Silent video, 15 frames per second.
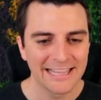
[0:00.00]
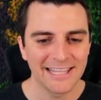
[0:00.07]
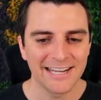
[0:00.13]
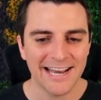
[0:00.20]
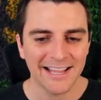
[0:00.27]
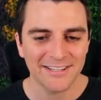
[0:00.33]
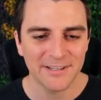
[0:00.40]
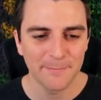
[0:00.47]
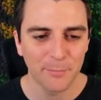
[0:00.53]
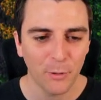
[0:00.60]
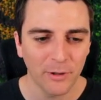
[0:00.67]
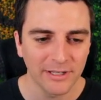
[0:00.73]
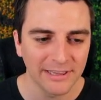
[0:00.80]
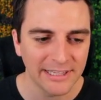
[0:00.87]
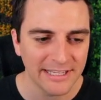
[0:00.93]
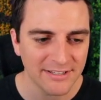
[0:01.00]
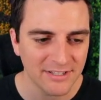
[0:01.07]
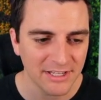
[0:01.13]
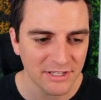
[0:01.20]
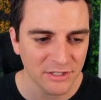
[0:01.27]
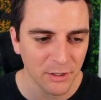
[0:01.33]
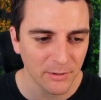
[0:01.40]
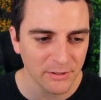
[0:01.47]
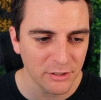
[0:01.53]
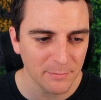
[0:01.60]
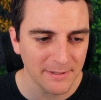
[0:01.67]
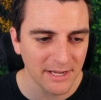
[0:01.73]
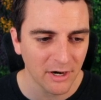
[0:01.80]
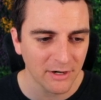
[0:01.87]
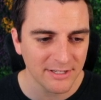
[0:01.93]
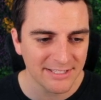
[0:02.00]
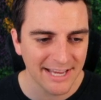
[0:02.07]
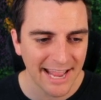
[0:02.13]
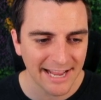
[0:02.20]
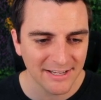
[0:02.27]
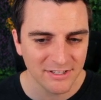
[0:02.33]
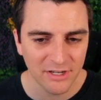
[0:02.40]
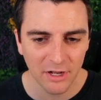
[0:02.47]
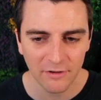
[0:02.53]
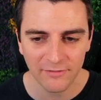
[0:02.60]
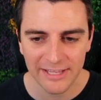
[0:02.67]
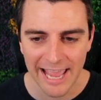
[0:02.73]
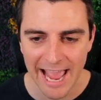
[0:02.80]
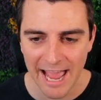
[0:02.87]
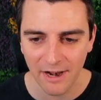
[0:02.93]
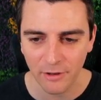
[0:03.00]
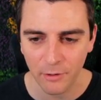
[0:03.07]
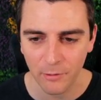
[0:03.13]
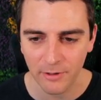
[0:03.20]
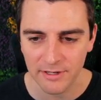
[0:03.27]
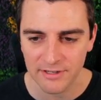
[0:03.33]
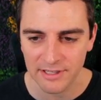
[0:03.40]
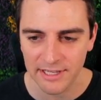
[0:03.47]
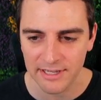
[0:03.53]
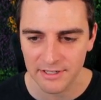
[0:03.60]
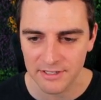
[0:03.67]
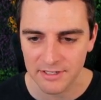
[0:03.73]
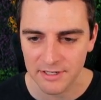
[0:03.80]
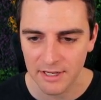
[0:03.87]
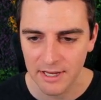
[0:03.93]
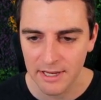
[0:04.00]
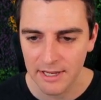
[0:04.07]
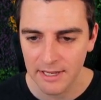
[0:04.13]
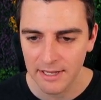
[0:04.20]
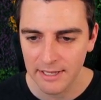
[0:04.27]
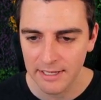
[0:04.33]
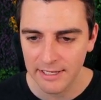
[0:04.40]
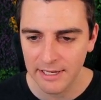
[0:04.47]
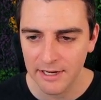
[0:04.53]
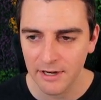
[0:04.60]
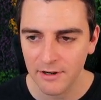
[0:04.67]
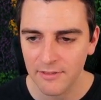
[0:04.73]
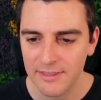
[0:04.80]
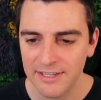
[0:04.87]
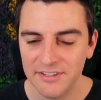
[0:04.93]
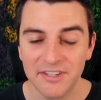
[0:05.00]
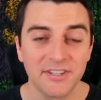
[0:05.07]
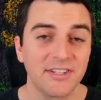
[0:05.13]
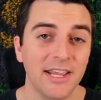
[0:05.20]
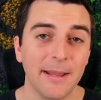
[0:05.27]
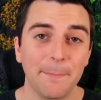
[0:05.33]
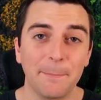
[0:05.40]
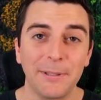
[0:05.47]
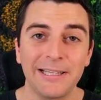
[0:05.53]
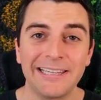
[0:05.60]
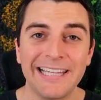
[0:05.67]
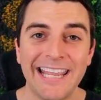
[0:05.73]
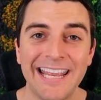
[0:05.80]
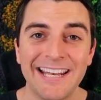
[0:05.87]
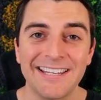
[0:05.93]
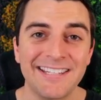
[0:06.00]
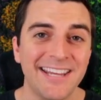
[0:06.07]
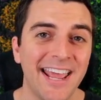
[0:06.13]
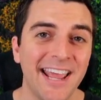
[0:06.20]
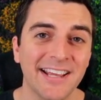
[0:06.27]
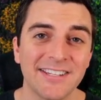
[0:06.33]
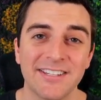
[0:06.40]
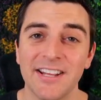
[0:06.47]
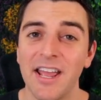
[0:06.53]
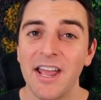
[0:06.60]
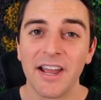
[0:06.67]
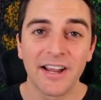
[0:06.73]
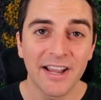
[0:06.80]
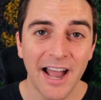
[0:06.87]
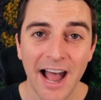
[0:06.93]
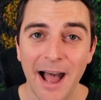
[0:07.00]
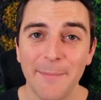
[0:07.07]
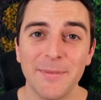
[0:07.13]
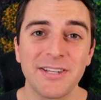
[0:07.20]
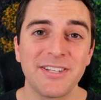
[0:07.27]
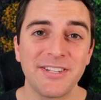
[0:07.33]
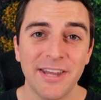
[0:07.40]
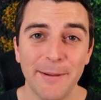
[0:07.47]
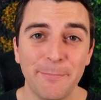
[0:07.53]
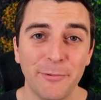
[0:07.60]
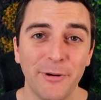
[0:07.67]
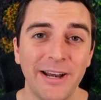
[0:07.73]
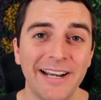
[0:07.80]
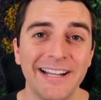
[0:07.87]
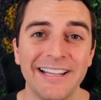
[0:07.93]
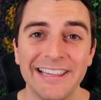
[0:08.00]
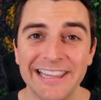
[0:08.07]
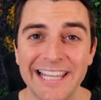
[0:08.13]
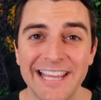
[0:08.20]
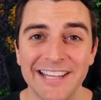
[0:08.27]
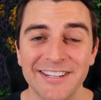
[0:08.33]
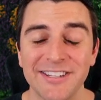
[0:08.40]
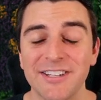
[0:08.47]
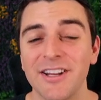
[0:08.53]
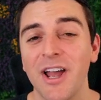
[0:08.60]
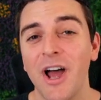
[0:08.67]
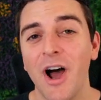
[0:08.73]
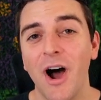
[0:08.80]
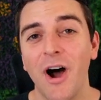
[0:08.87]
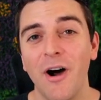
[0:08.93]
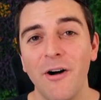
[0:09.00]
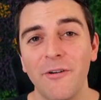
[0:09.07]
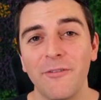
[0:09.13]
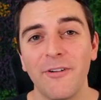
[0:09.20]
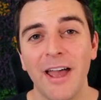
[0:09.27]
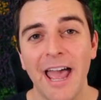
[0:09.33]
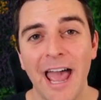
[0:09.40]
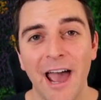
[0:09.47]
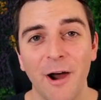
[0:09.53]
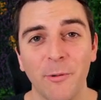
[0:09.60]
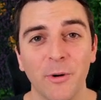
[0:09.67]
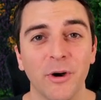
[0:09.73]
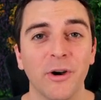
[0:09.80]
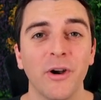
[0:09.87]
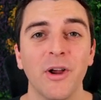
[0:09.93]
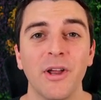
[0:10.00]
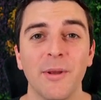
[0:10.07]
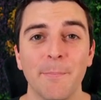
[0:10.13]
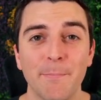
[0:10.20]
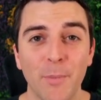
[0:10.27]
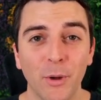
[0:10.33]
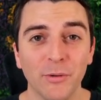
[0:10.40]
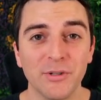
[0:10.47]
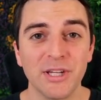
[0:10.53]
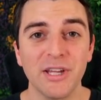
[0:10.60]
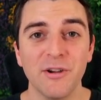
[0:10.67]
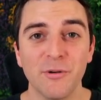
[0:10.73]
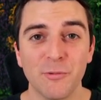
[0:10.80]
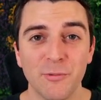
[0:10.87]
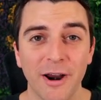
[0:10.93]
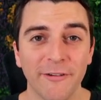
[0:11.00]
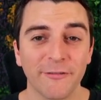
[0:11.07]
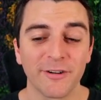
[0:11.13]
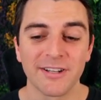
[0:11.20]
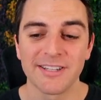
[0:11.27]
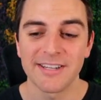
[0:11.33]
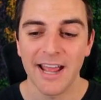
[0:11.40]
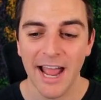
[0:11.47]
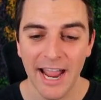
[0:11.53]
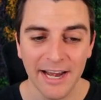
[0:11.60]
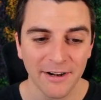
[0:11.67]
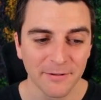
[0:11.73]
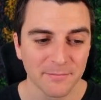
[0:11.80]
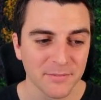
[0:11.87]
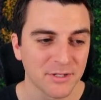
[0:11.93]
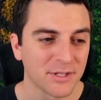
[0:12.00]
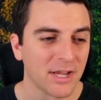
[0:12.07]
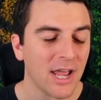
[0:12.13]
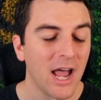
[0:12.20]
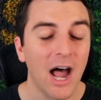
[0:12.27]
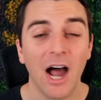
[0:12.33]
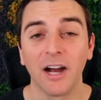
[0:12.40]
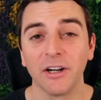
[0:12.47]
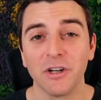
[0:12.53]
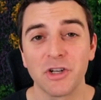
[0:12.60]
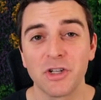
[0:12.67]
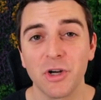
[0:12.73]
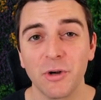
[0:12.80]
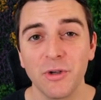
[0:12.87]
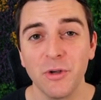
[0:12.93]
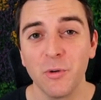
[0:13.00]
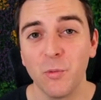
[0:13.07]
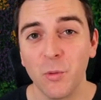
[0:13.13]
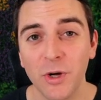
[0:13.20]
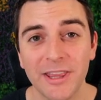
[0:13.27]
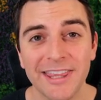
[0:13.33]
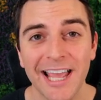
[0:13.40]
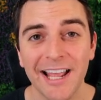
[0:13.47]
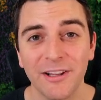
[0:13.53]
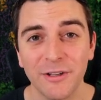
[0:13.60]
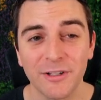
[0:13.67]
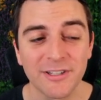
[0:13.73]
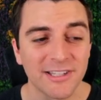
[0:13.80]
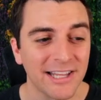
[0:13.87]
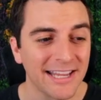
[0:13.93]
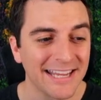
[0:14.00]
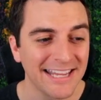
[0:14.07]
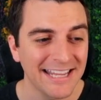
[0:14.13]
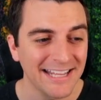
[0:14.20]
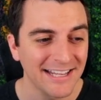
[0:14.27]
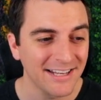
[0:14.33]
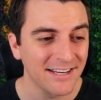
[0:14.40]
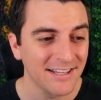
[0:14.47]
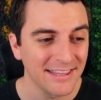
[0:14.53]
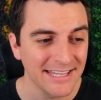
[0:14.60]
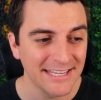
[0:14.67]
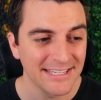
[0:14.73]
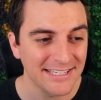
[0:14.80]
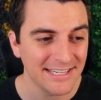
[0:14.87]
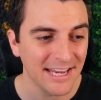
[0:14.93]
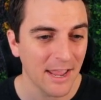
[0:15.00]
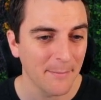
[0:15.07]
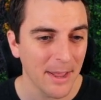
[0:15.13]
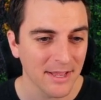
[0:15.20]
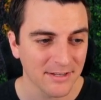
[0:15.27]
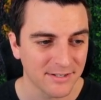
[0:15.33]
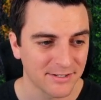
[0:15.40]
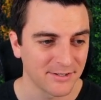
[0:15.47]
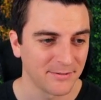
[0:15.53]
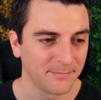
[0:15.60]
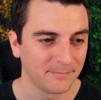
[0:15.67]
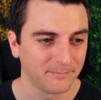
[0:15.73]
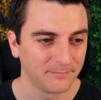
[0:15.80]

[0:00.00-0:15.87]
The next important list is going to be our text of categories list. Here, this is a plain text, comma separated list of our multi reference items. I'm going to show you what that looks like in the CMS.